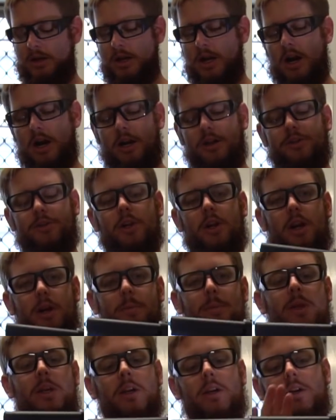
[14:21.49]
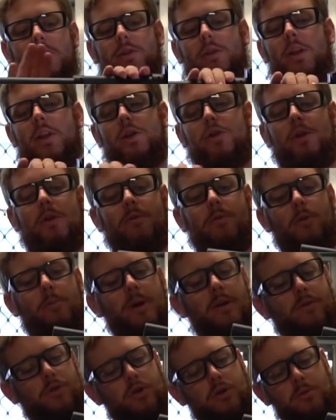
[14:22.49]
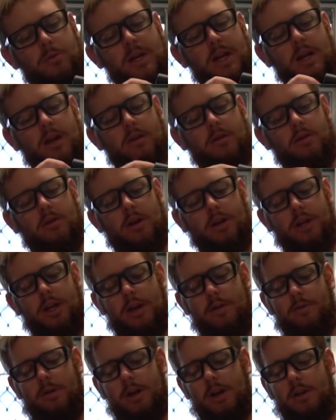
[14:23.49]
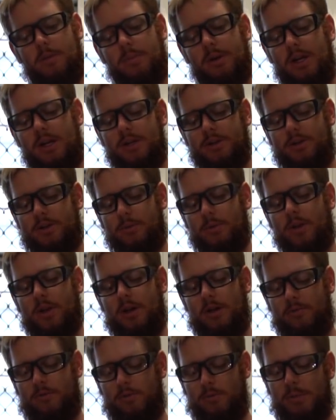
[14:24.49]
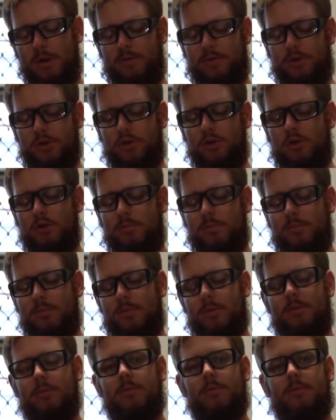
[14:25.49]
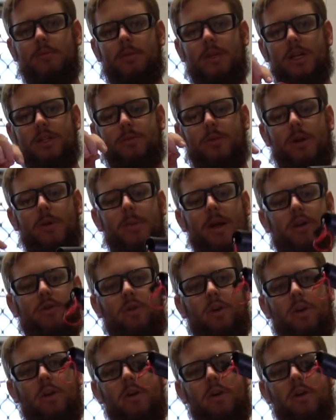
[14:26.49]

Alright, see so there's your M4 buffer tube. Now, like every other blaster with an M4 buffer tube, that's where your battery